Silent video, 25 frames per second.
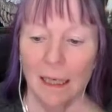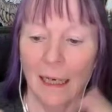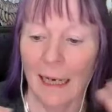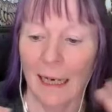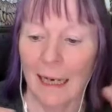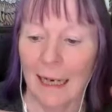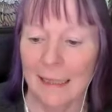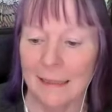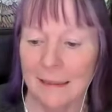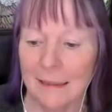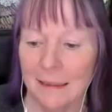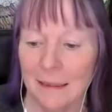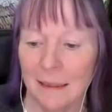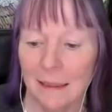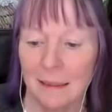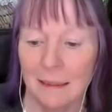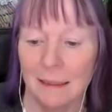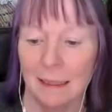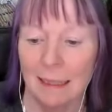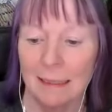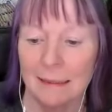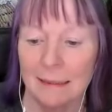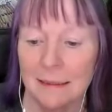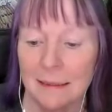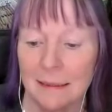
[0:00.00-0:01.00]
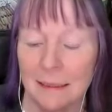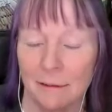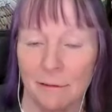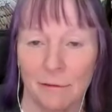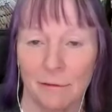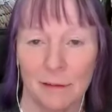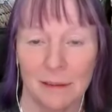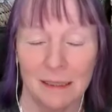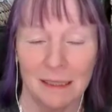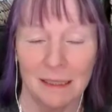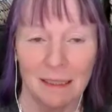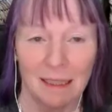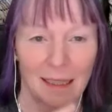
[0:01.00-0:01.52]
and there's
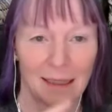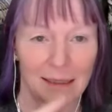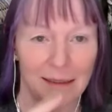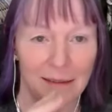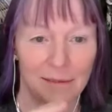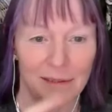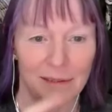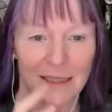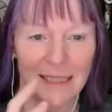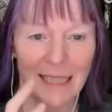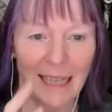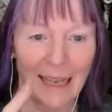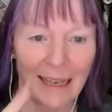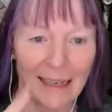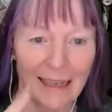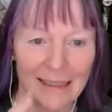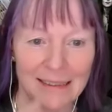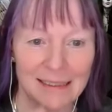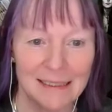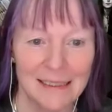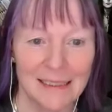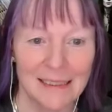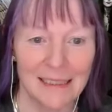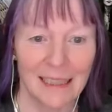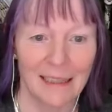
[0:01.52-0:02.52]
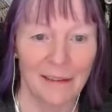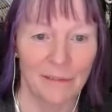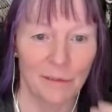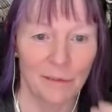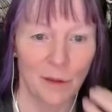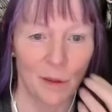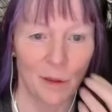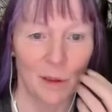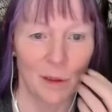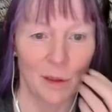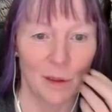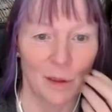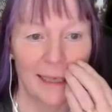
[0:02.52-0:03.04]
different kind of sects, if
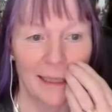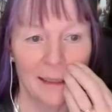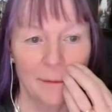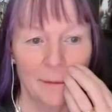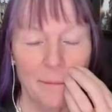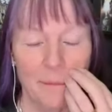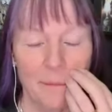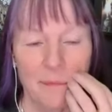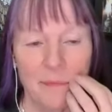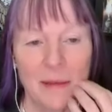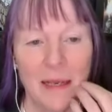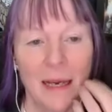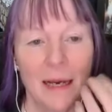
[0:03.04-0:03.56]
you like.